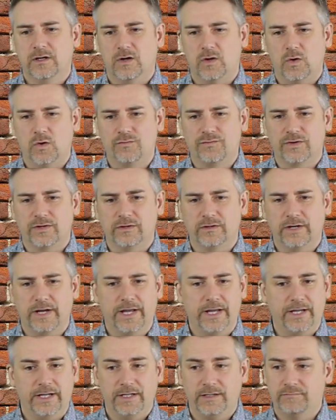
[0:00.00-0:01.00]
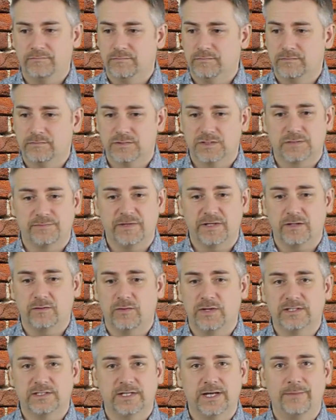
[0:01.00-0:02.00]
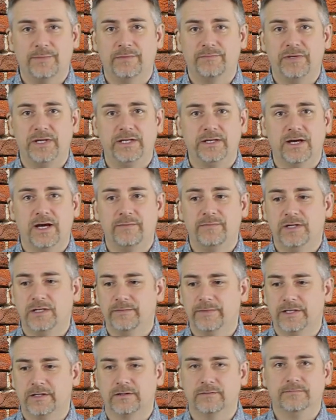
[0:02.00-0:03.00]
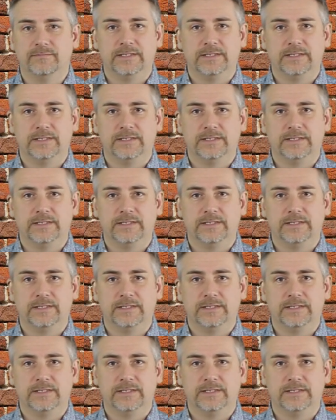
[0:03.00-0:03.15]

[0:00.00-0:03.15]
over a Smith & Wesson M&P 9mm.